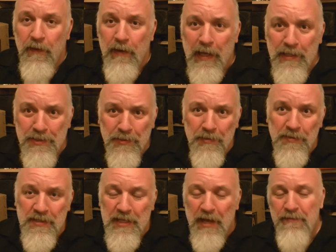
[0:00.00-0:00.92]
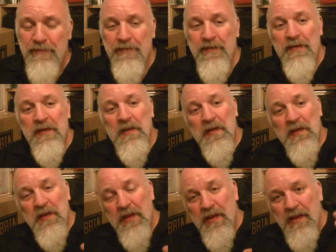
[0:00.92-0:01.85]
that sort of stuff.
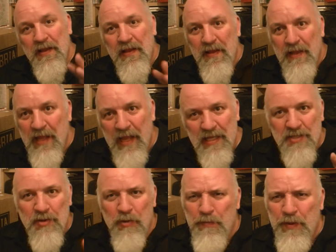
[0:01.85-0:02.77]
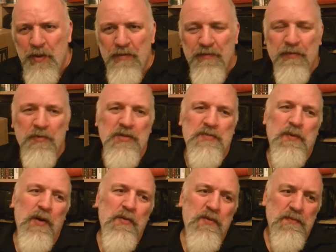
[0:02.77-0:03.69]
It's all beautiful as
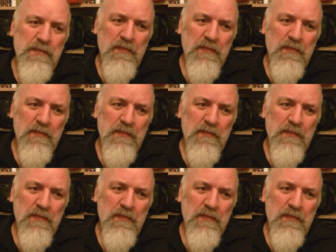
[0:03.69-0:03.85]
well.